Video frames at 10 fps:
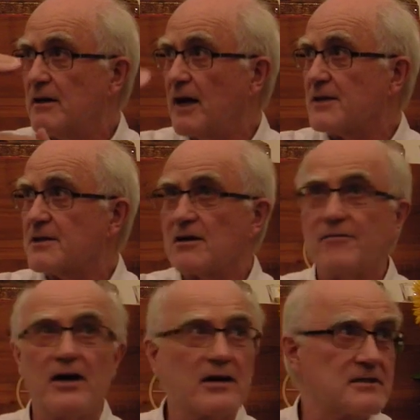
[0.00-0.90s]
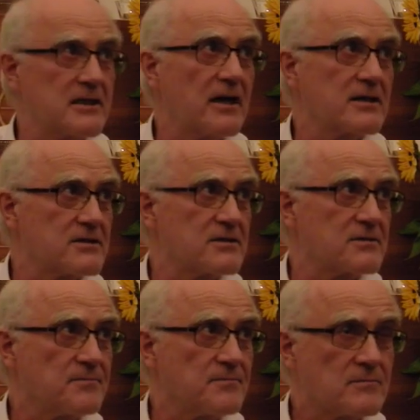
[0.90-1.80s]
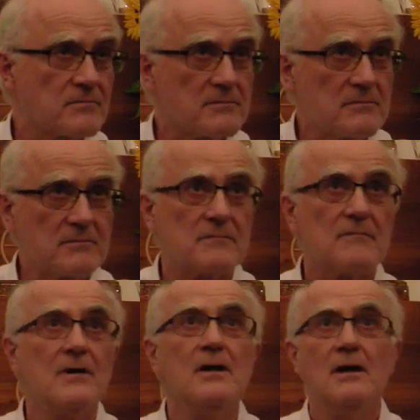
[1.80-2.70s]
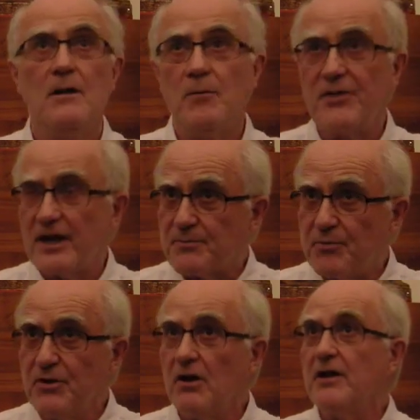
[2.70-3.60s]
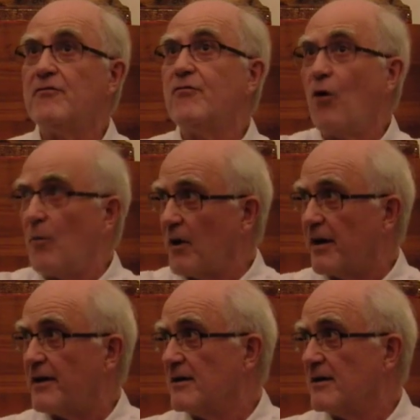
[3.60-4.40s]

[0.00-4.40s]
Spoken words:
Attack of Agra texts. But that purely formally.